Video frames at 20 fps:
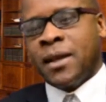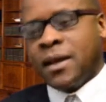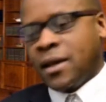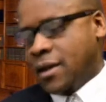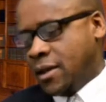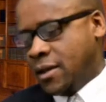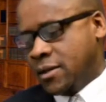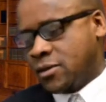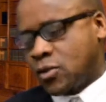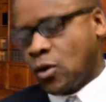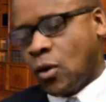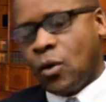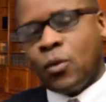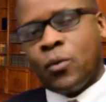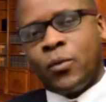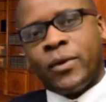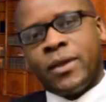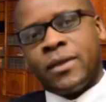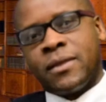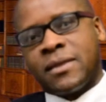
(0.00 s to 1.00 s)
And
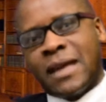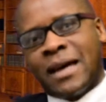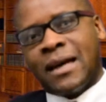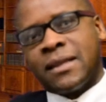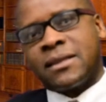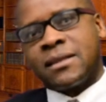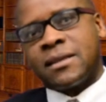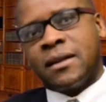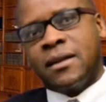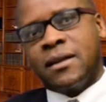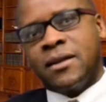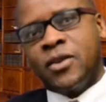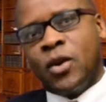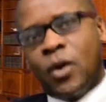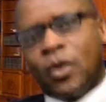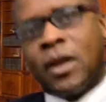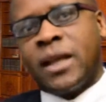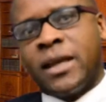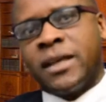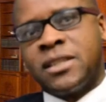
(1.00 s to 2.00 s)
so with that
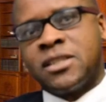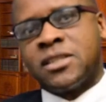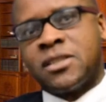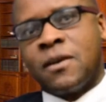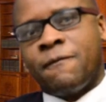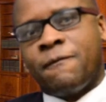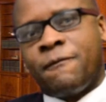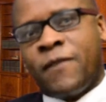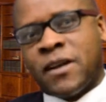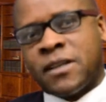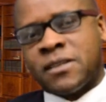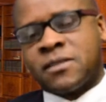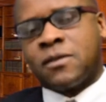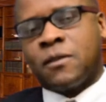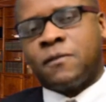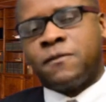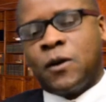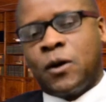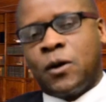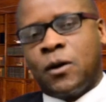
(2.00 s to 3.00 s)
knowledge, first
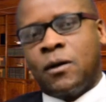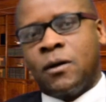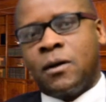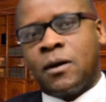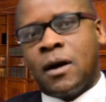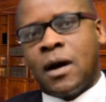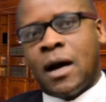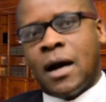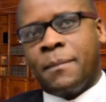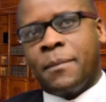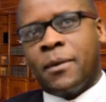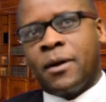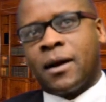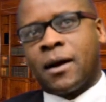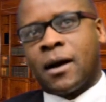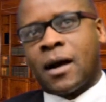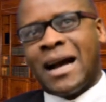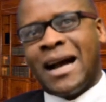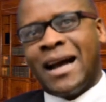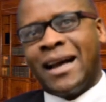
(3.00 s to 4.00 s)
of all, I'm going
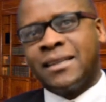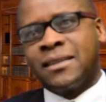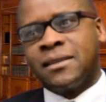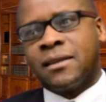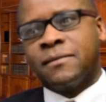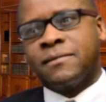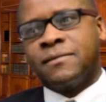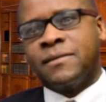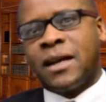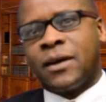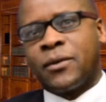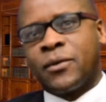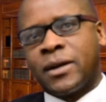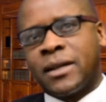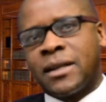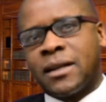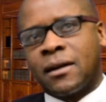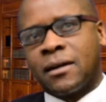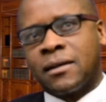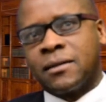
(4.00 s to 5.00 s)
to kind of
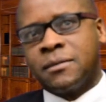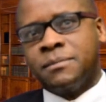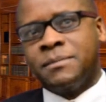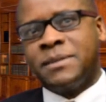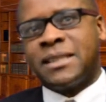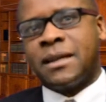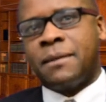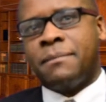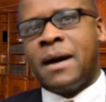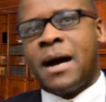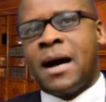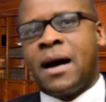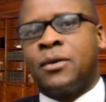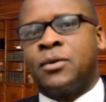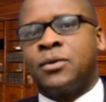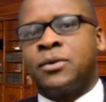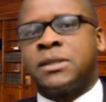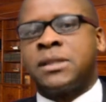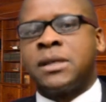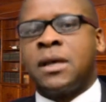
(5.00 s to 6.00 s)
narrate a little bit
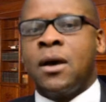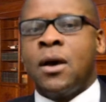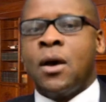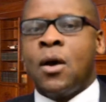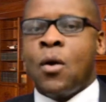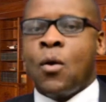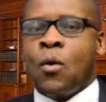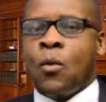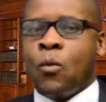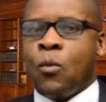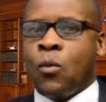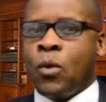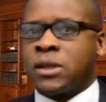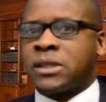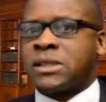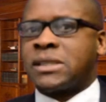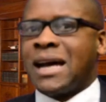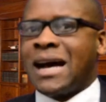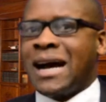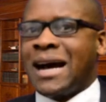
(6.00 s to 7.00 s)
about
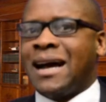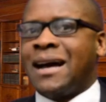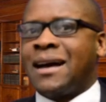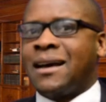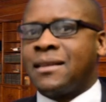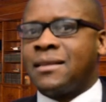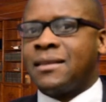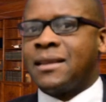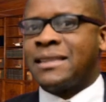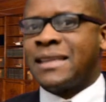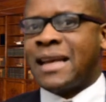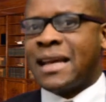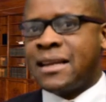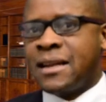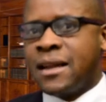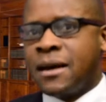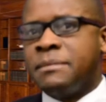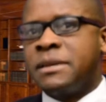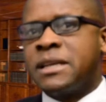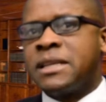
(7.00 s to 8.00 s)
what are the
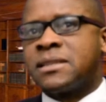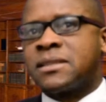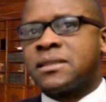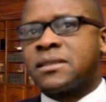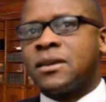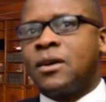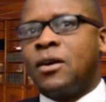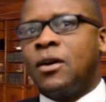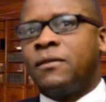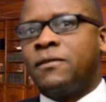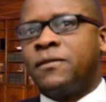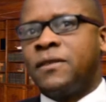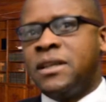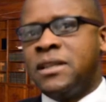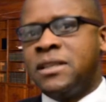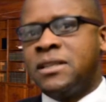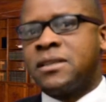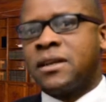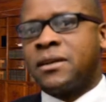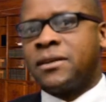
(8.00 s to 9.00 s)
dynamics of
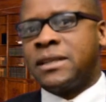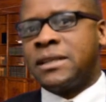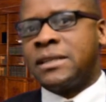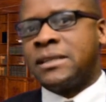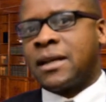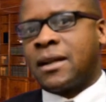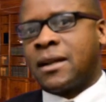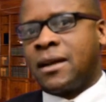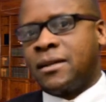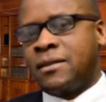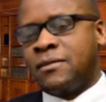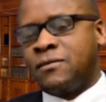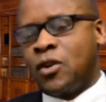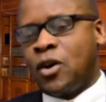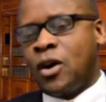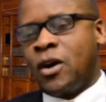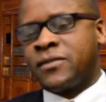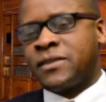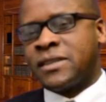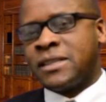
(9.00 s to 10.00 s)
injuries that are
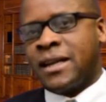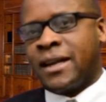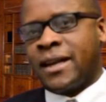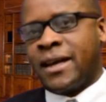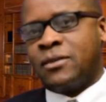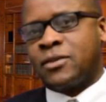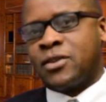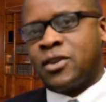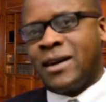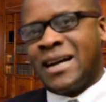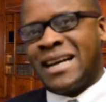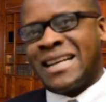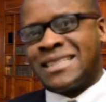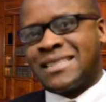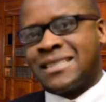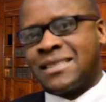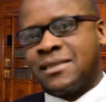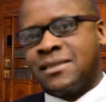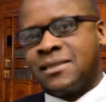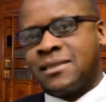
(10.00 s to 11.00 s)
involved in an auto
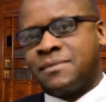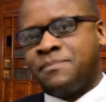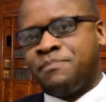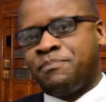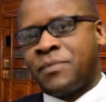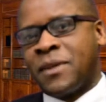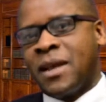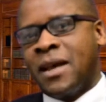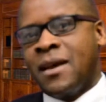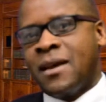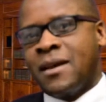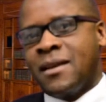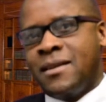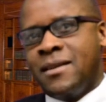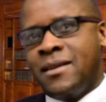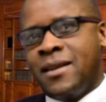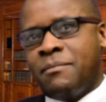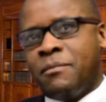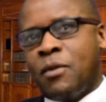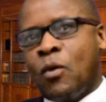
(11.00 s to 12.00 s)
accident.
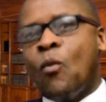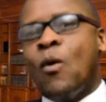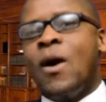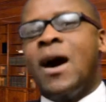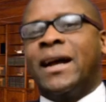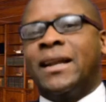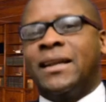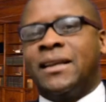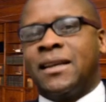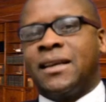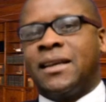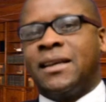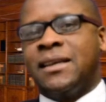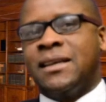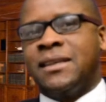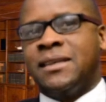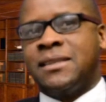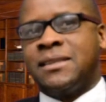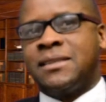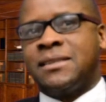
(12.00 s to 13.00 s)
Number one
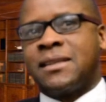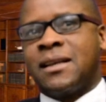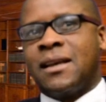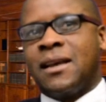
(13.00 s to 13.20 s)
is